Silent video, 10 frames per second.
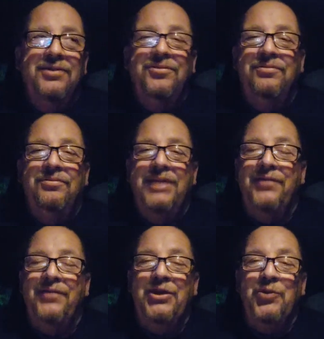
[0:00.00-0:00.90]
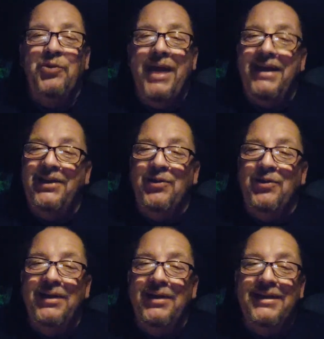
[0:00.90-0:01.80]
Whenever you're ready,
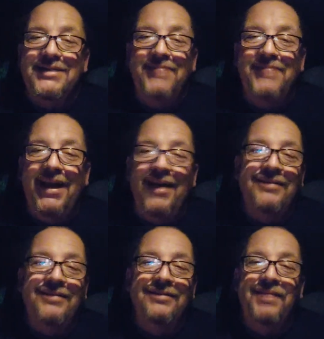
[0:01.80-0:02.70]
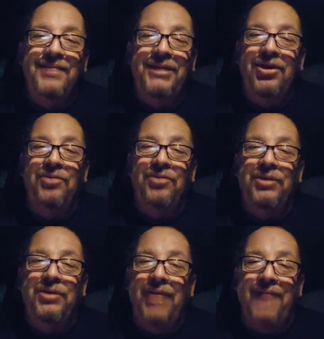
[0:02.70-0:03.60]
Chris, man, let me know. We
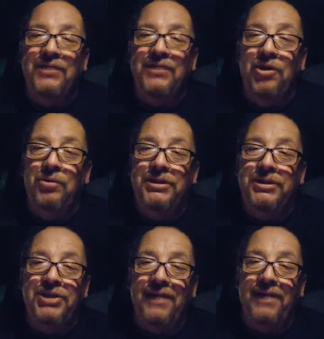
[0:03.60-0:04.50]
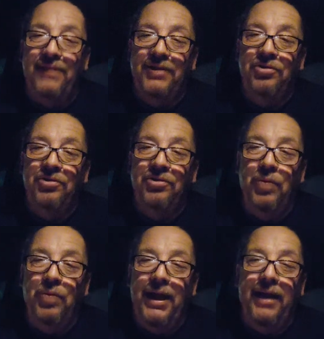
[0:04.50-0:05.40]
don't have to go with Jeff. I know the
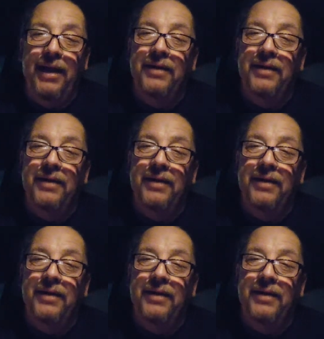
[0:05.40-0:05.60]
way.